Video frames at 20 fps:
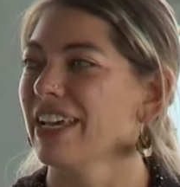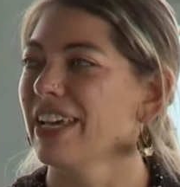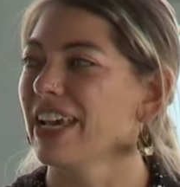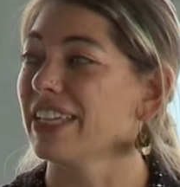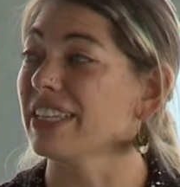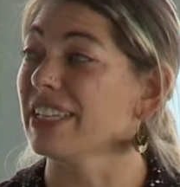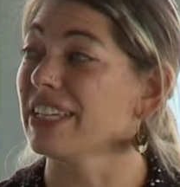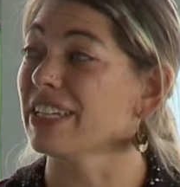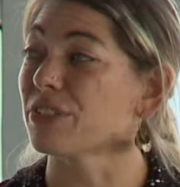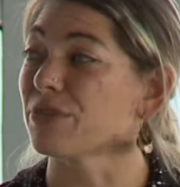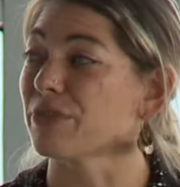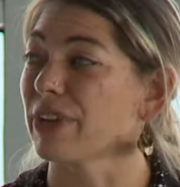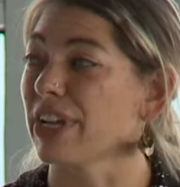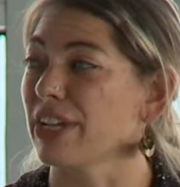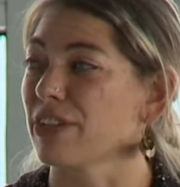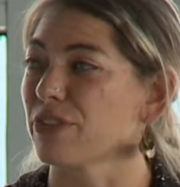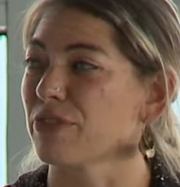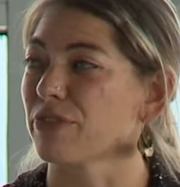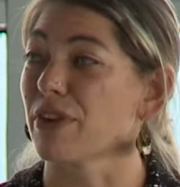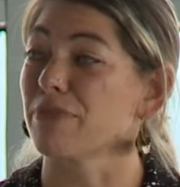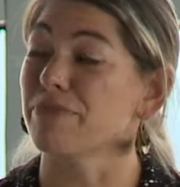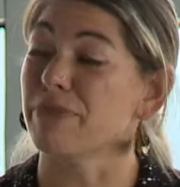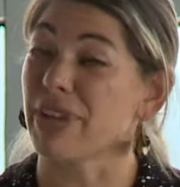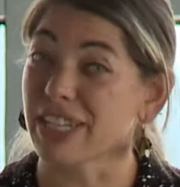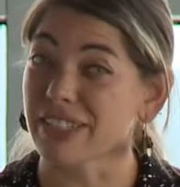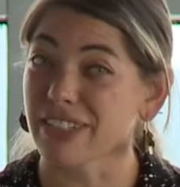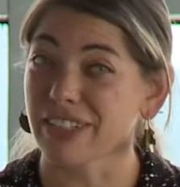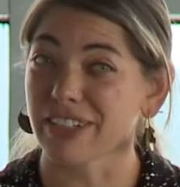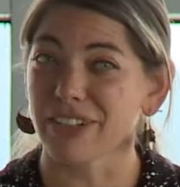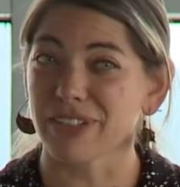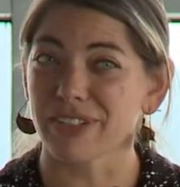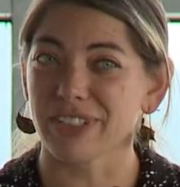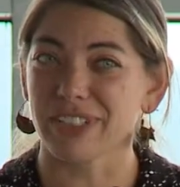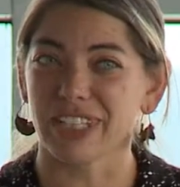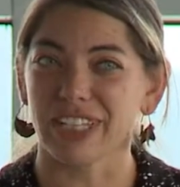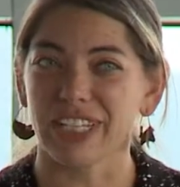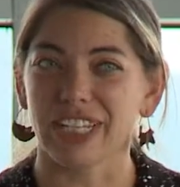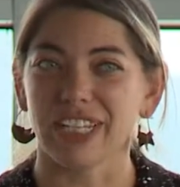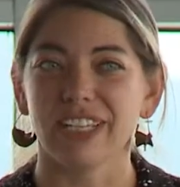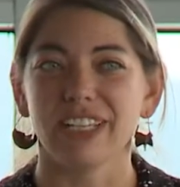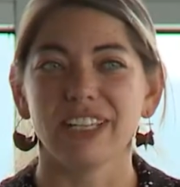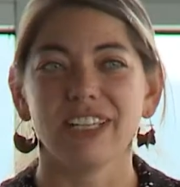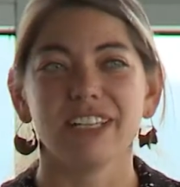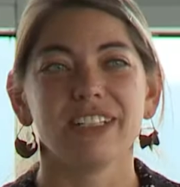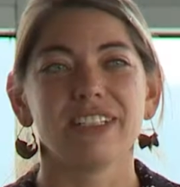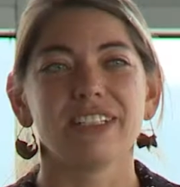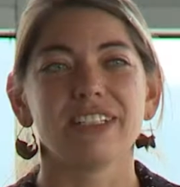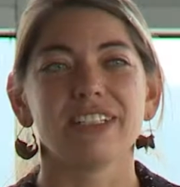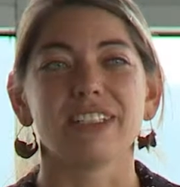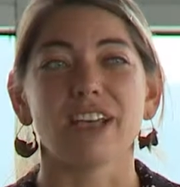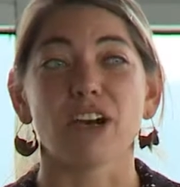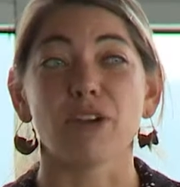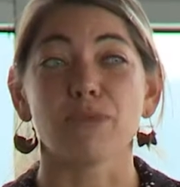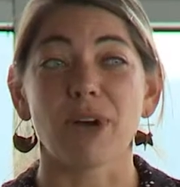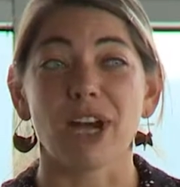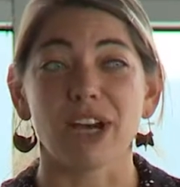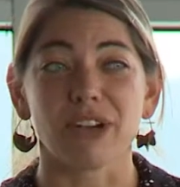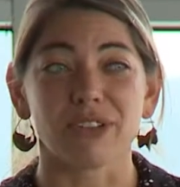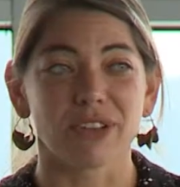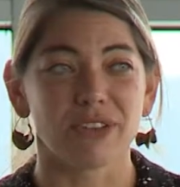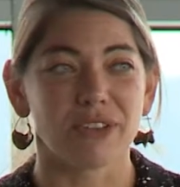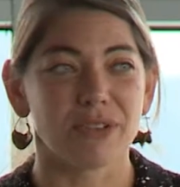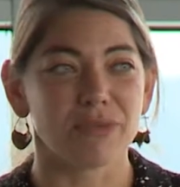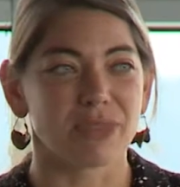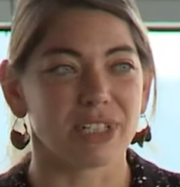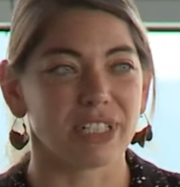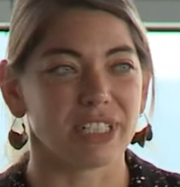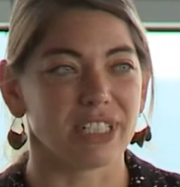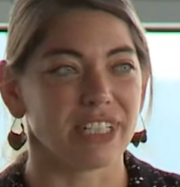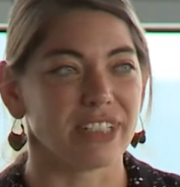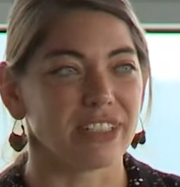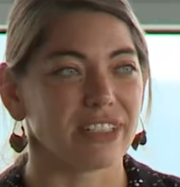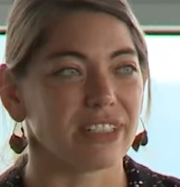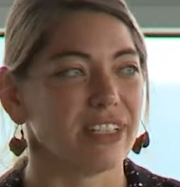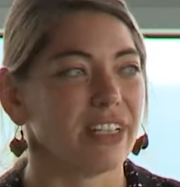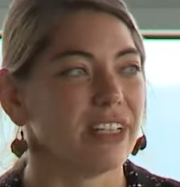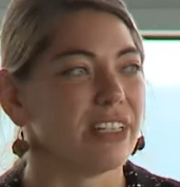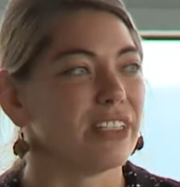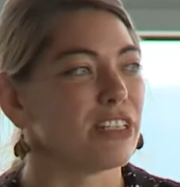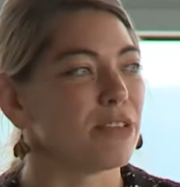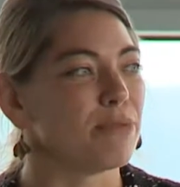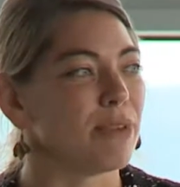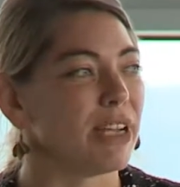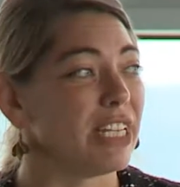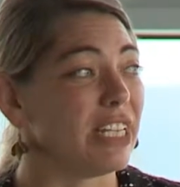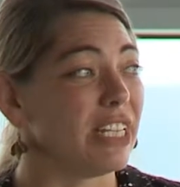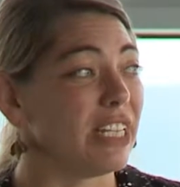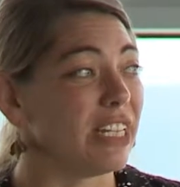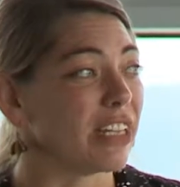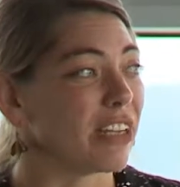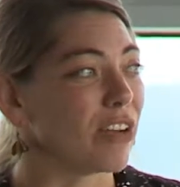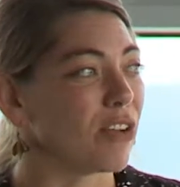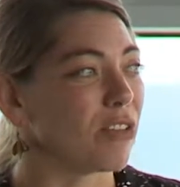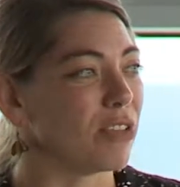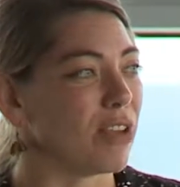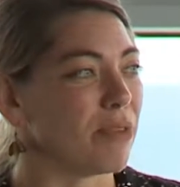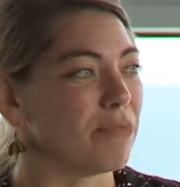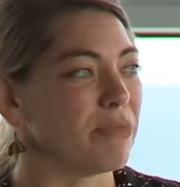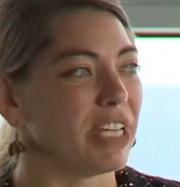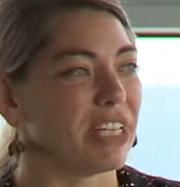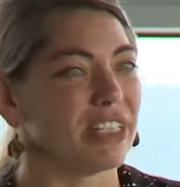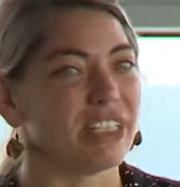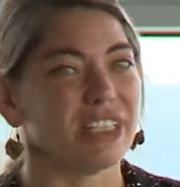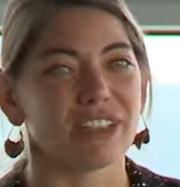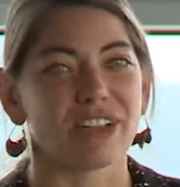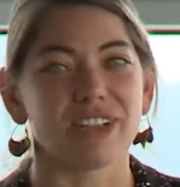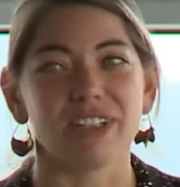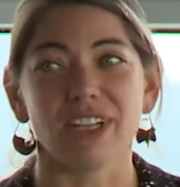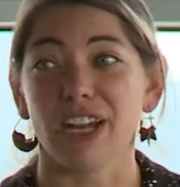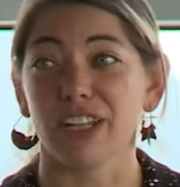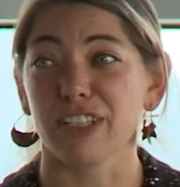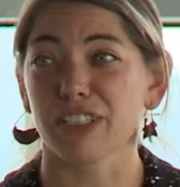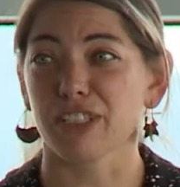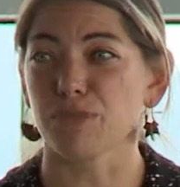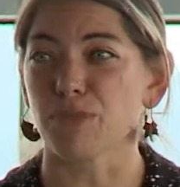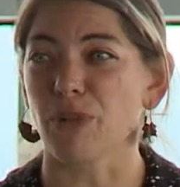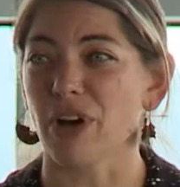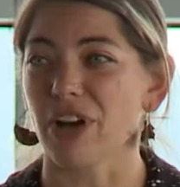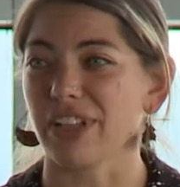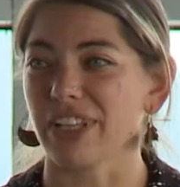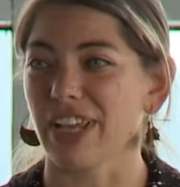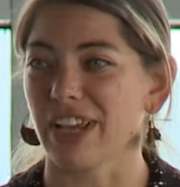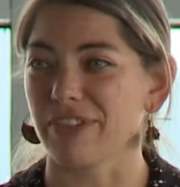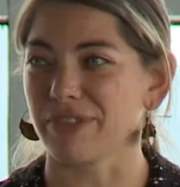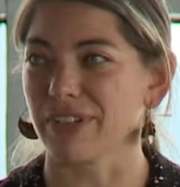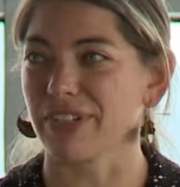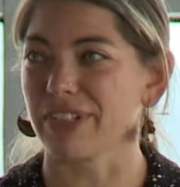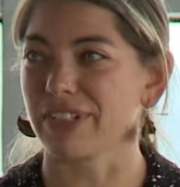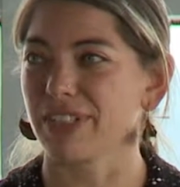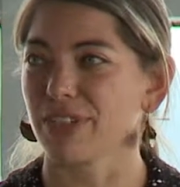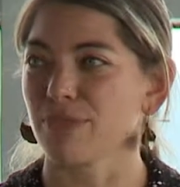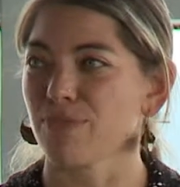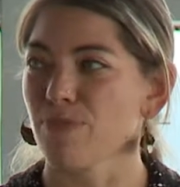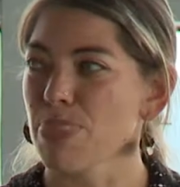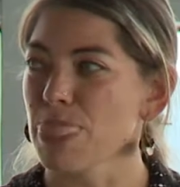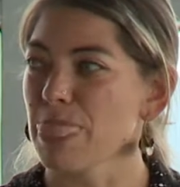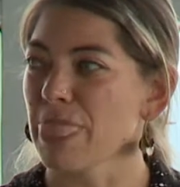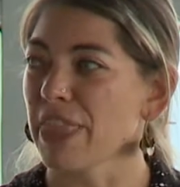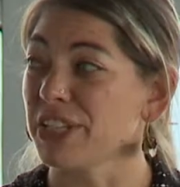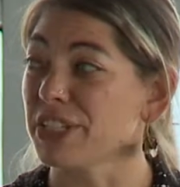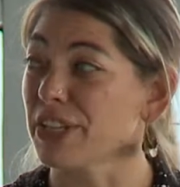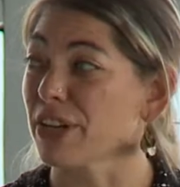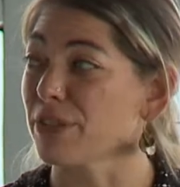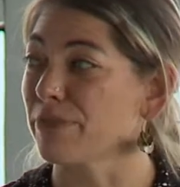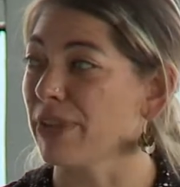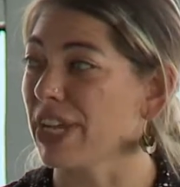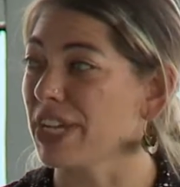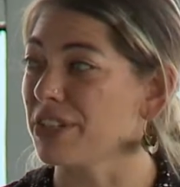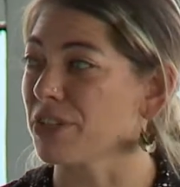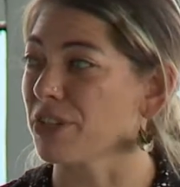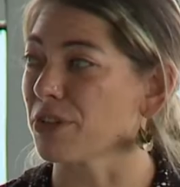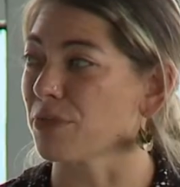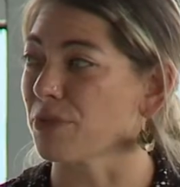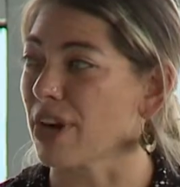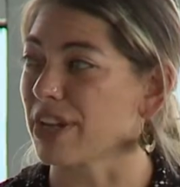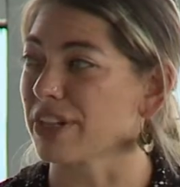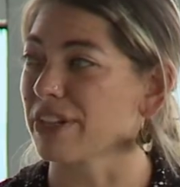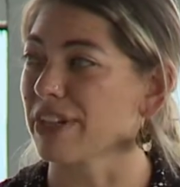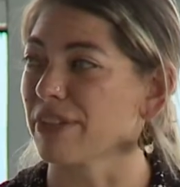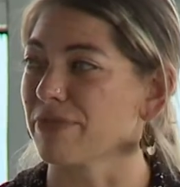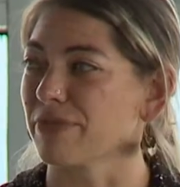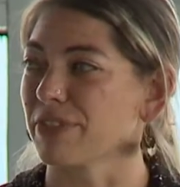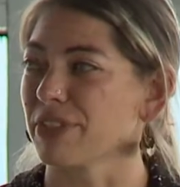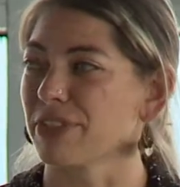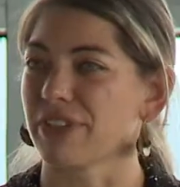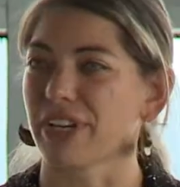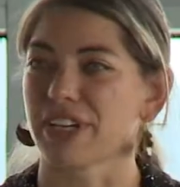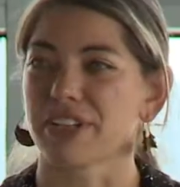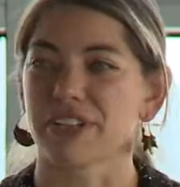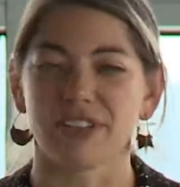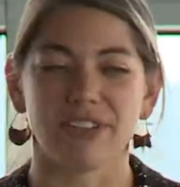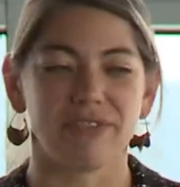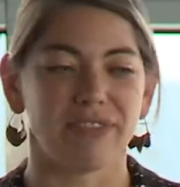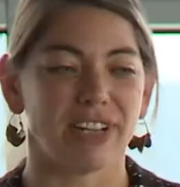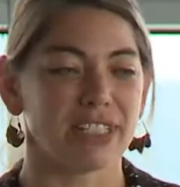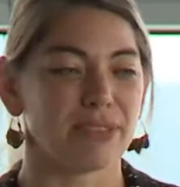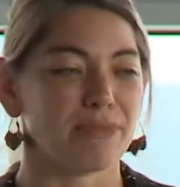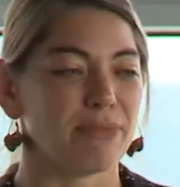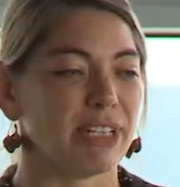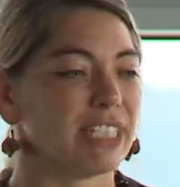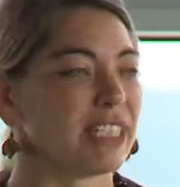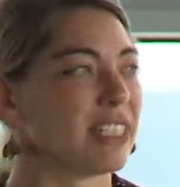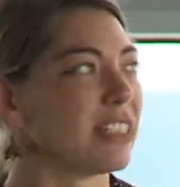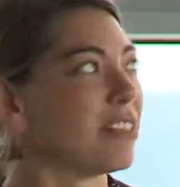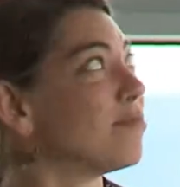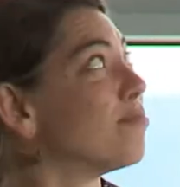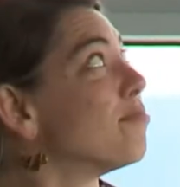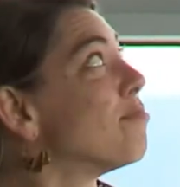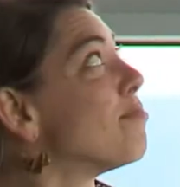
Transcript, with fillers: And these range from Mexico City to Sao Paulo in Brazil to Medellin in Colombia. These are not small efforts. These are major water infrastructure investments.